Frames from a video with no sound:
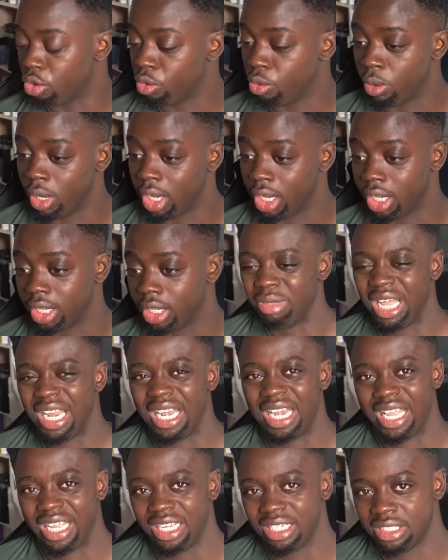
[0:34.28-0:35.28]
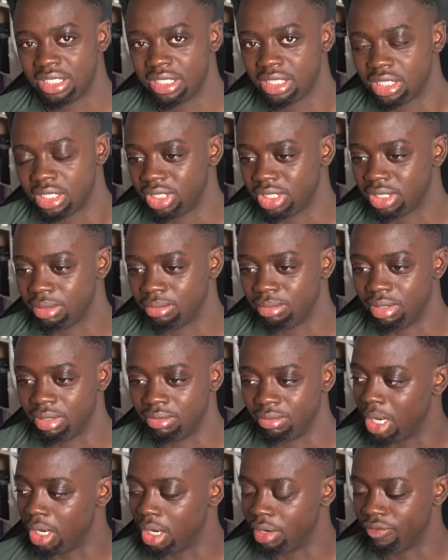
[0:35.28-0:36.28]
quick bit of legs, get some
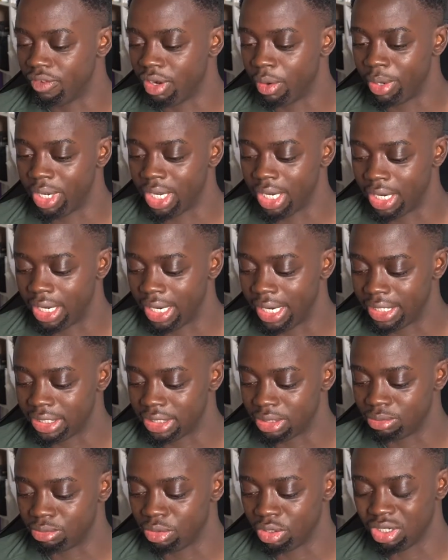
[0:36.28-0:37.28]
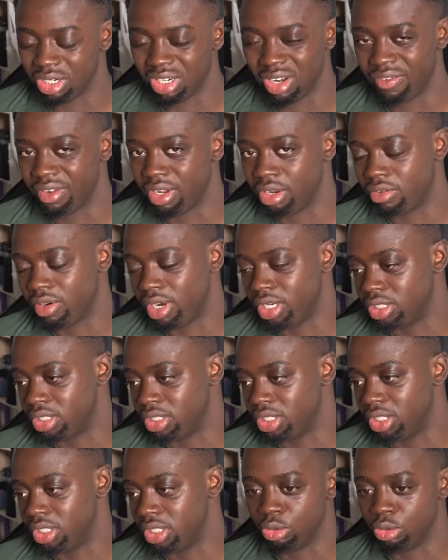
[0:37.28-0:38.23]
blood flowing in the legs and whatnot, nothing crazy.